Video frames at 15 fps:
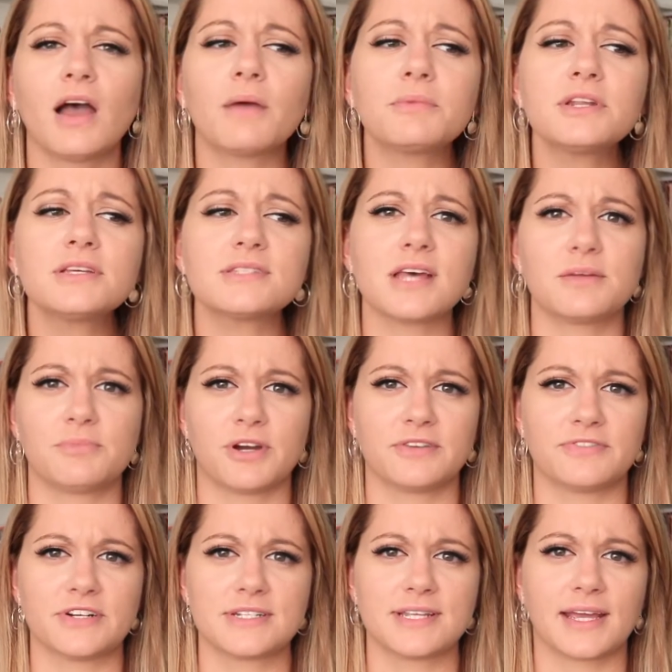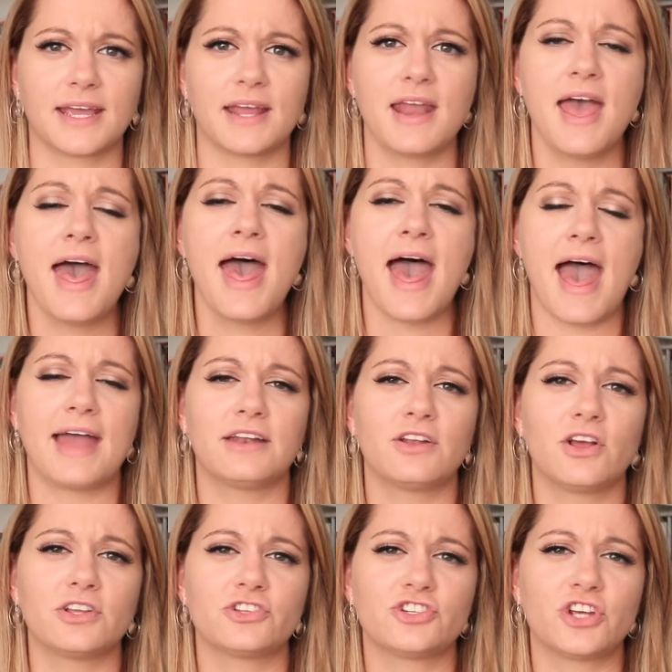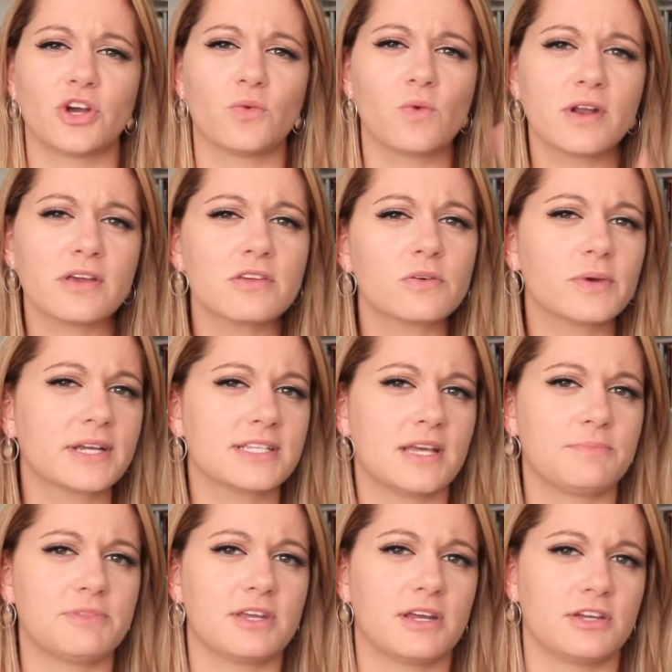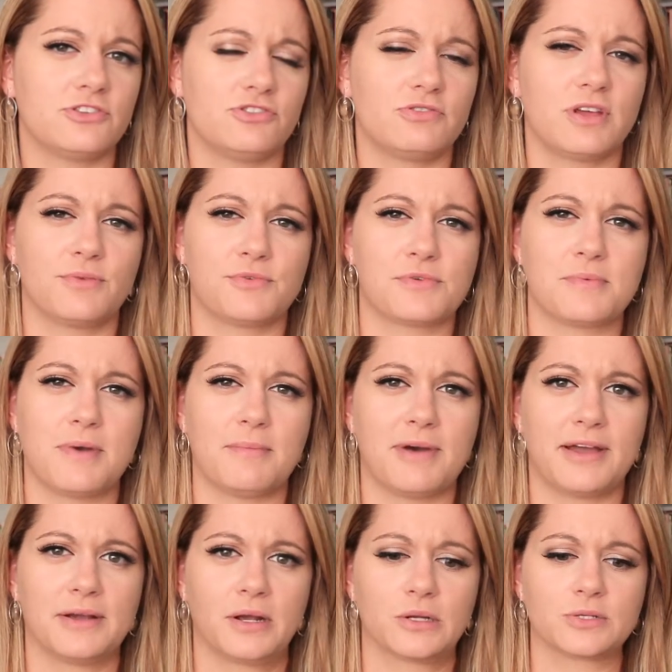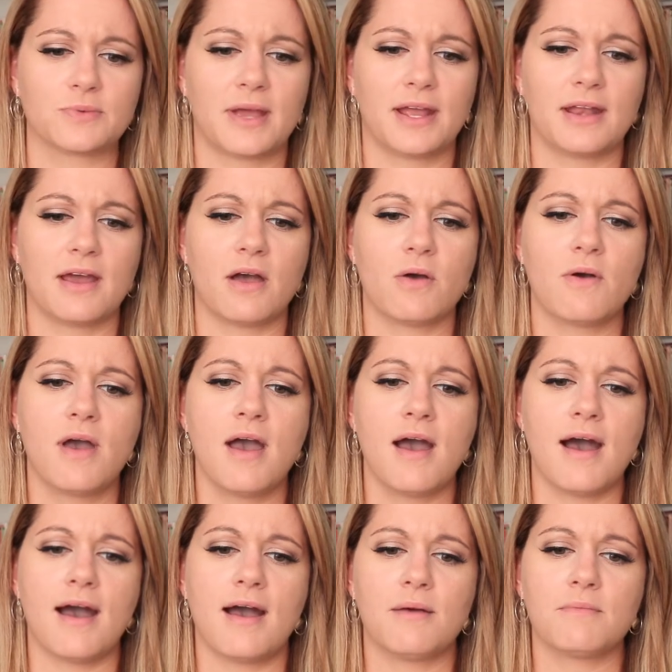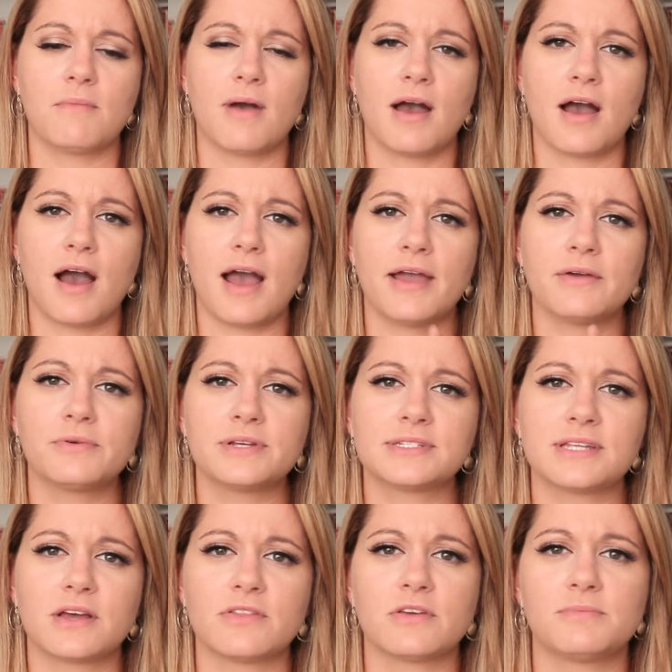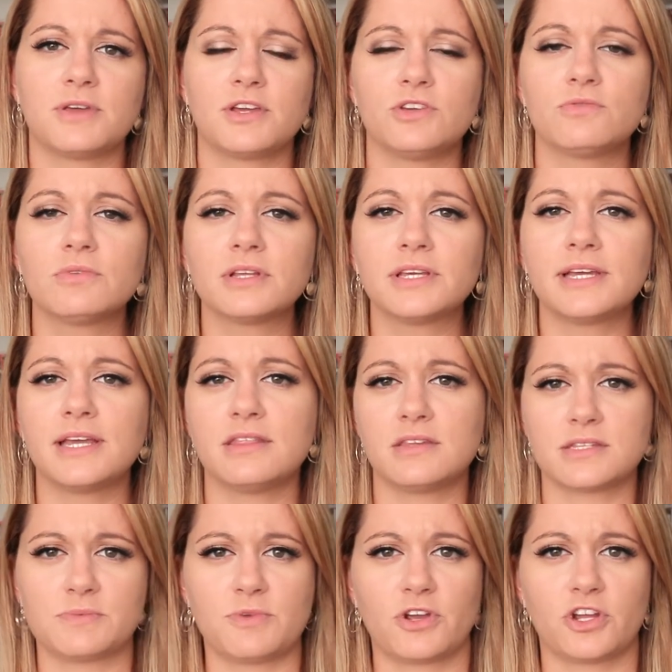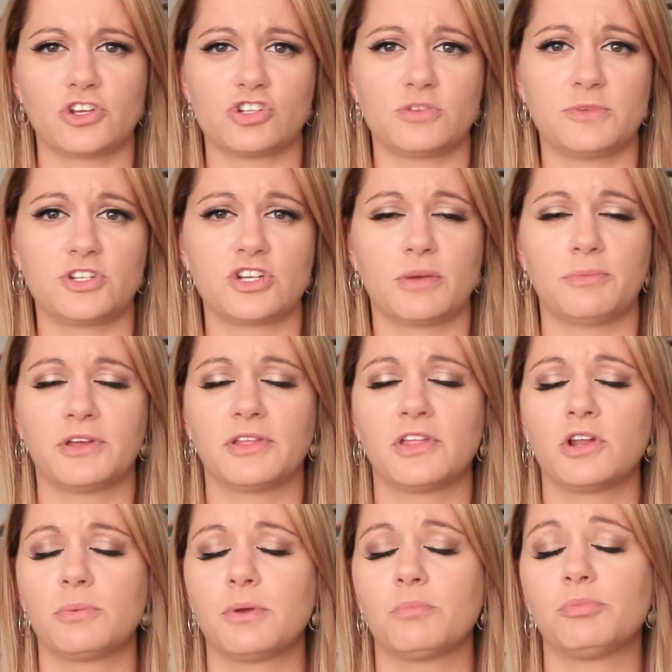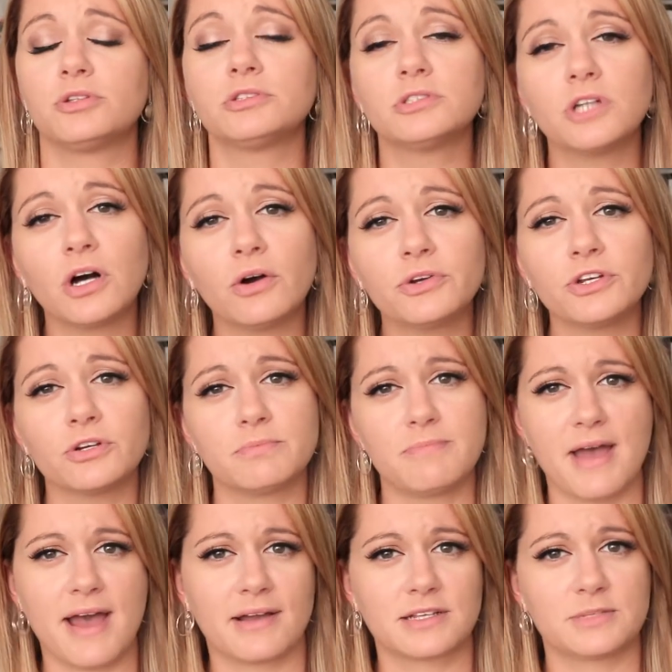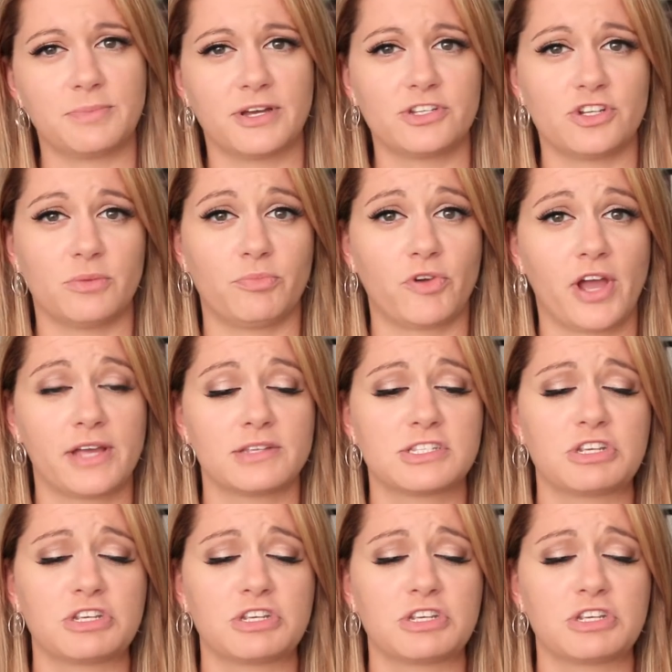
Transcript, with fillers: I'm gonna sidebar for a second and share one other quick tip that I do give with my buyers right now. Um, I always tell them that you really in this market should be shopping a little bit below your max budget price.